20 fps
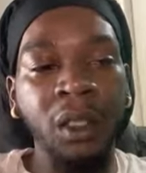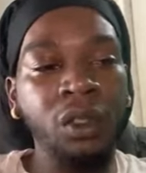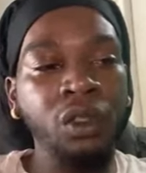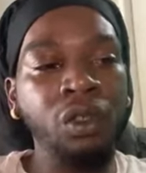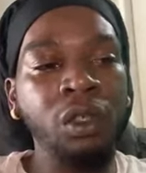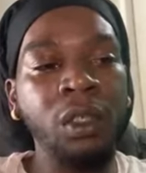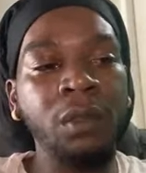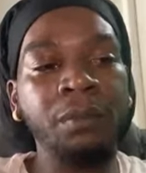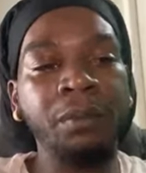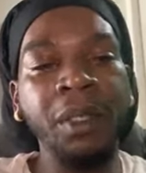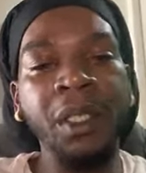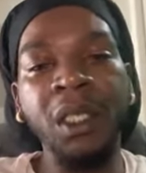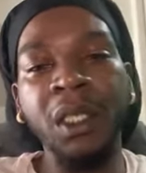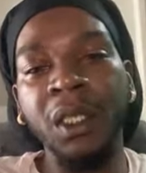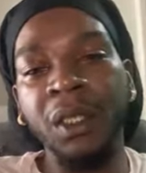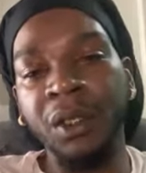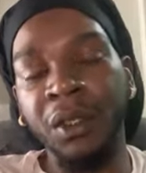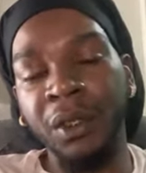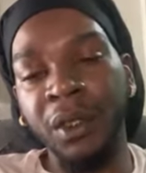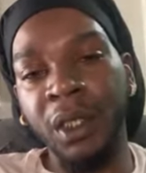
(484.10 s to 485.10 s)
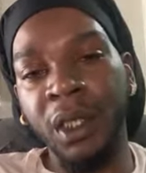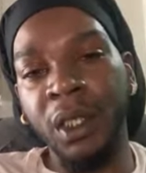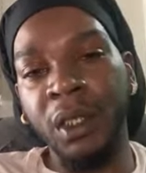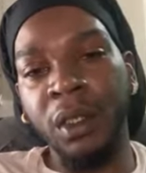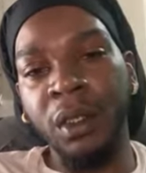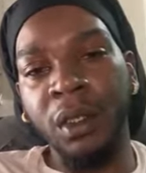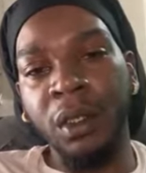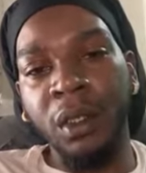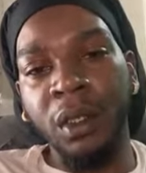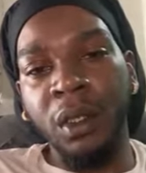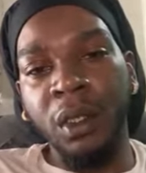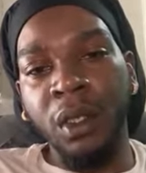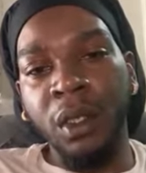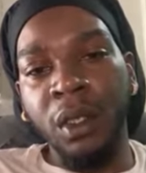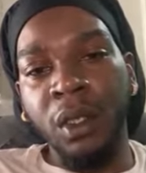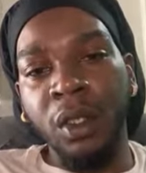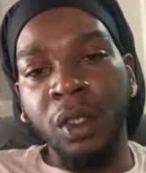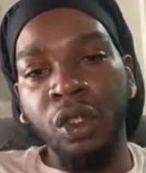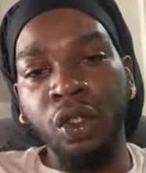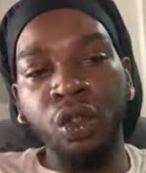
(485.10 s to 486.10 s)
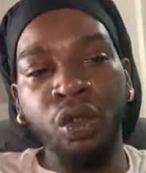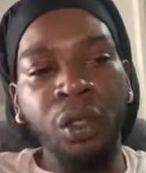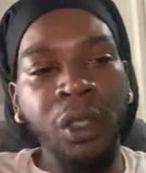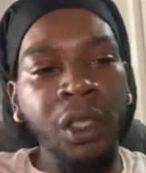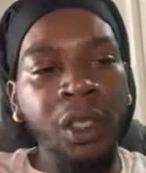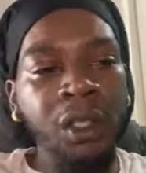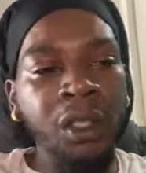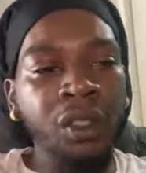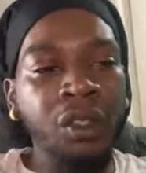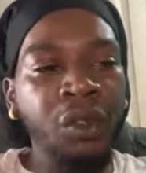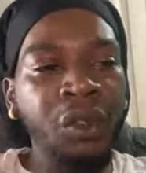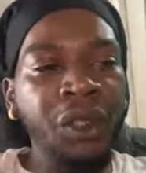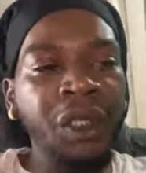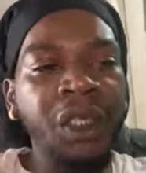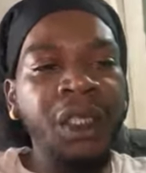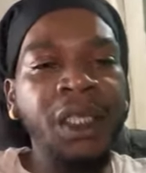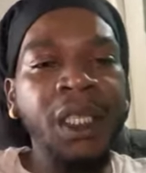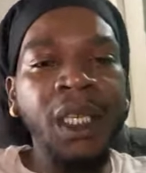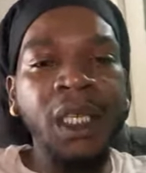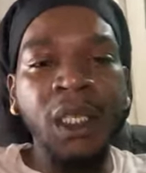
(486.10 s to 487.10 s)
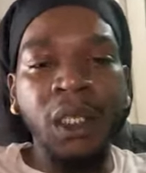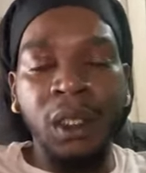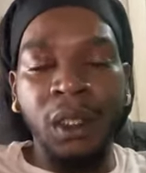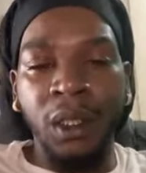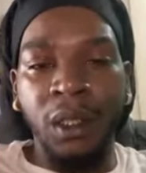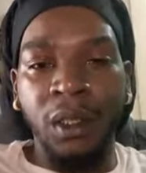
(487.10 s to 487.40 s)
you can be entertained. You can create.